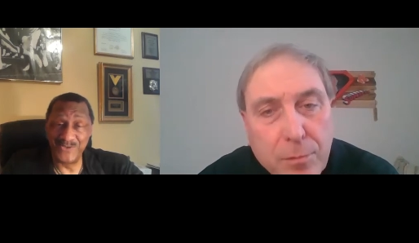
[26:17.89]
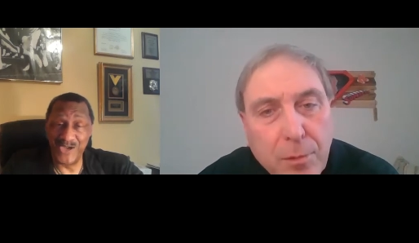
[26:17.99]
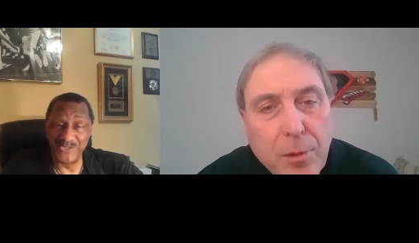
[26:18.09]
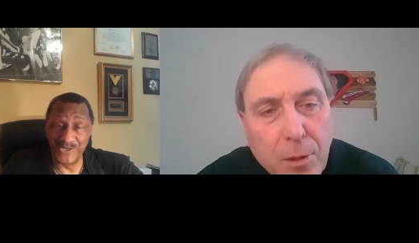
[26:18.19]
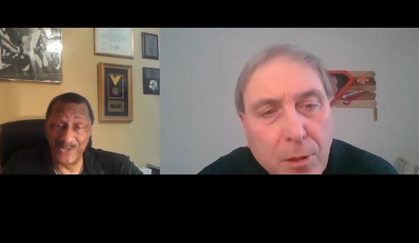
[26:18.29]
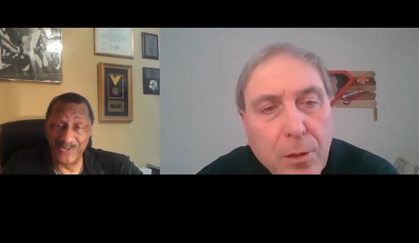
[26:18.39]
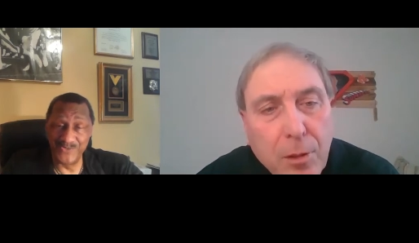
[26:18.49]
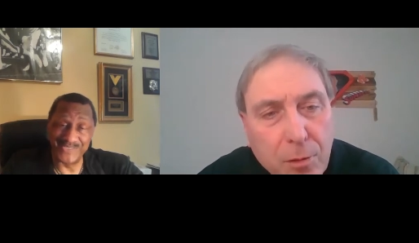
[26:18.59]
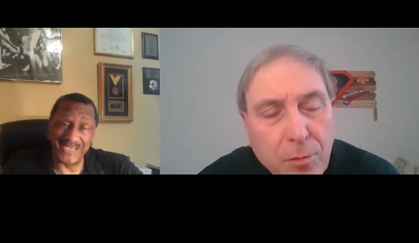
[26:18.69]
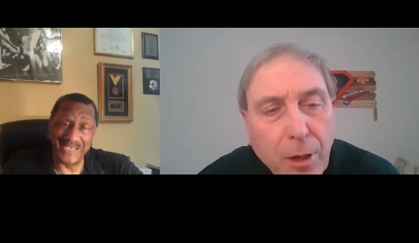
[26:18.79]
Speaker 1: Paul
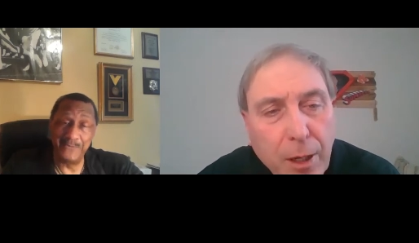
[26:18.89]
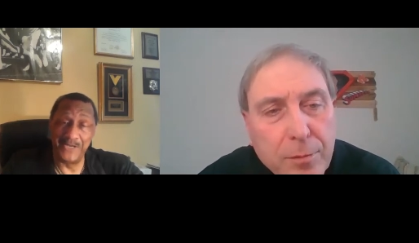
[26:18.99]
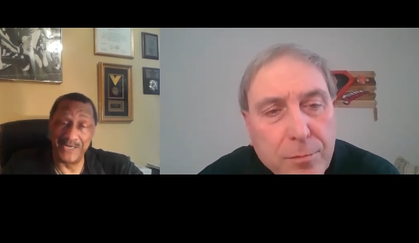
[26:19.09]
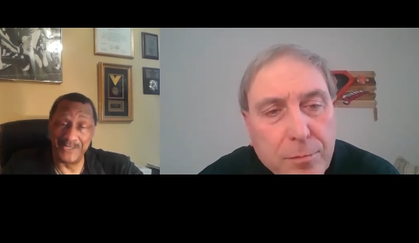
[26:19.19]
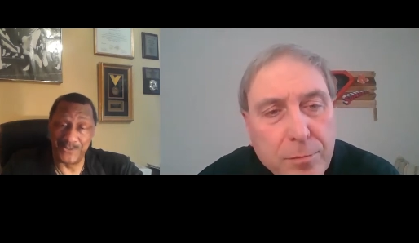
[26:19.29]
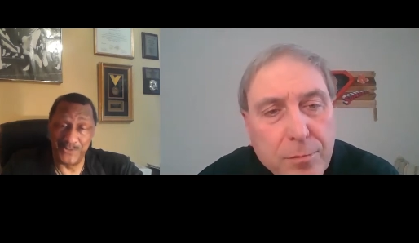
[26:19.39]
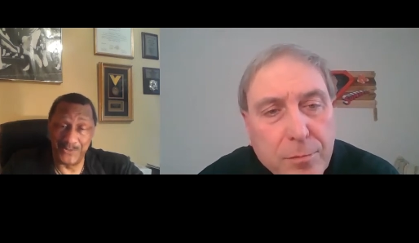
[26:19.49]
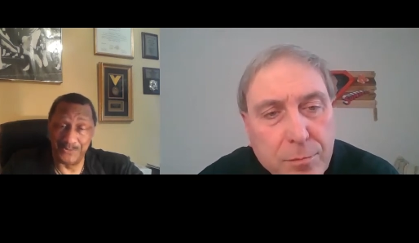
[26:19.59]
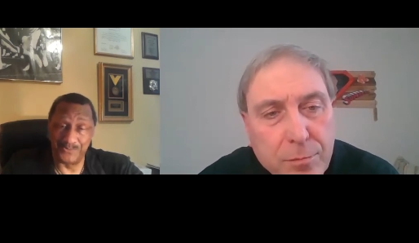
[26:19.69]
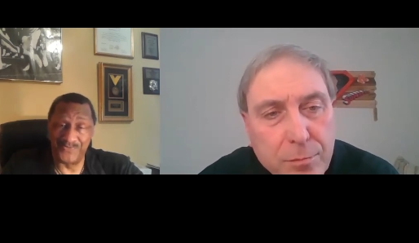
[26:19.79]
Jones. He, he right. went
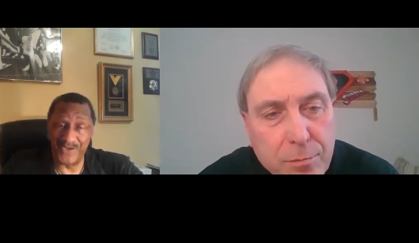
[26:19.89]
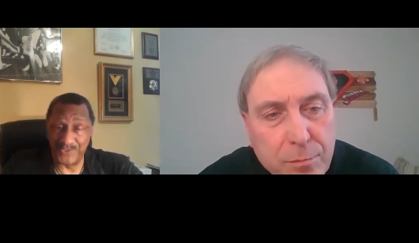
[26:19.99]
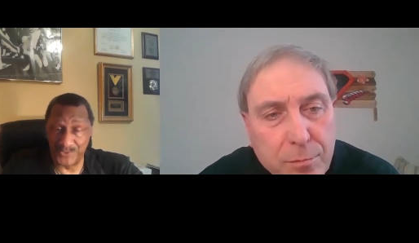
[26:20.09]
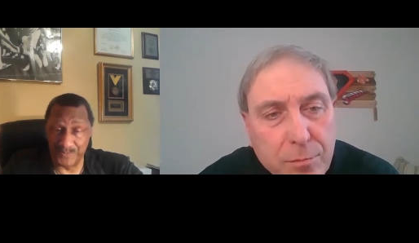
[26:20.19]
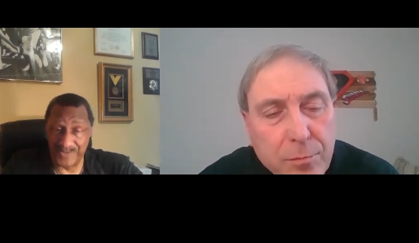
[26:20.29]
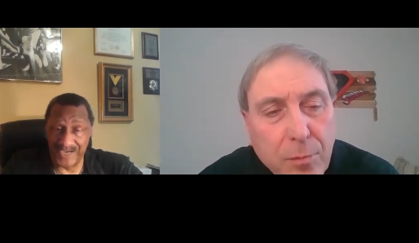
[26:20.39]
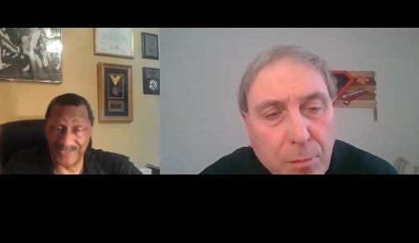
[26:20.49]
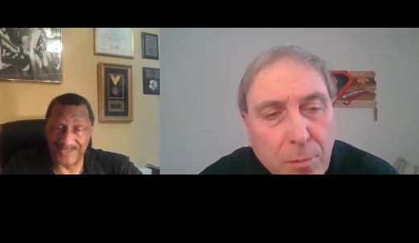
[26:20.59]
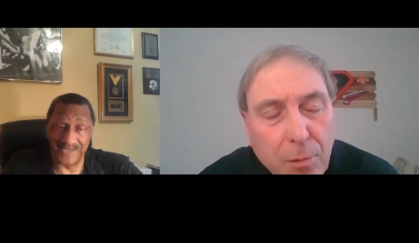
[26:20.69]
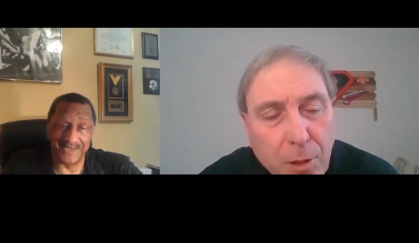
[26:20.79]
into professional
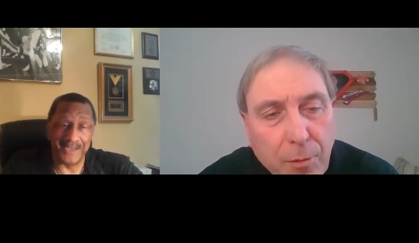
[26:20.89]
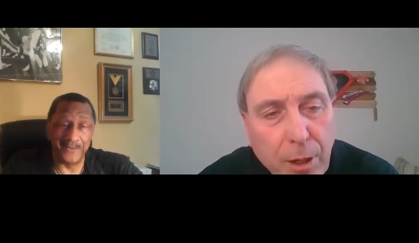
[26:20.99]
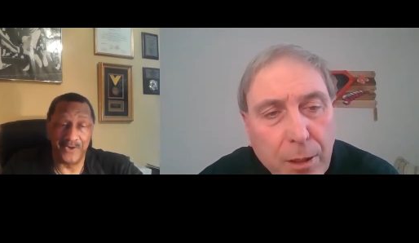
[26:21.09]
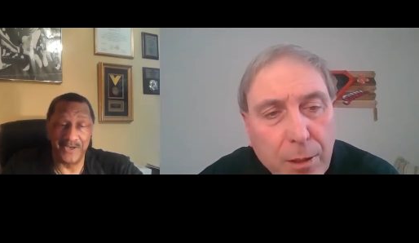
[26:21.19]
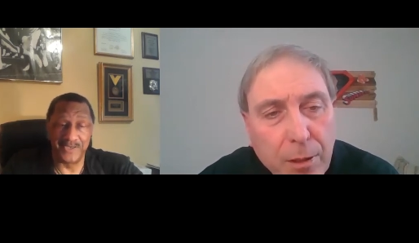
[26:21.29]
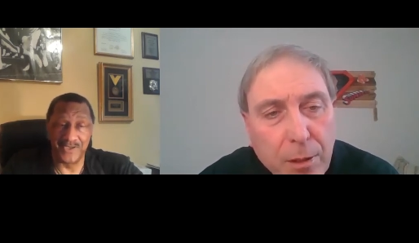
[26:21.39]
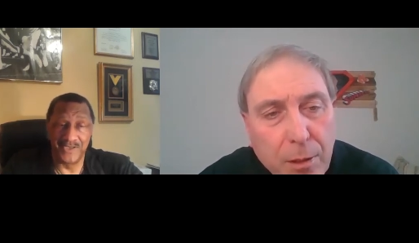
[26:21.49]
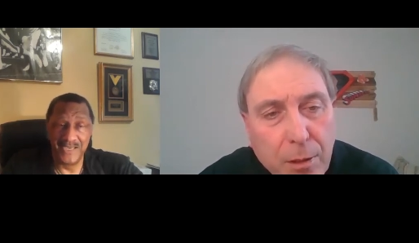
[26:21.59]
boxing, and they wanted to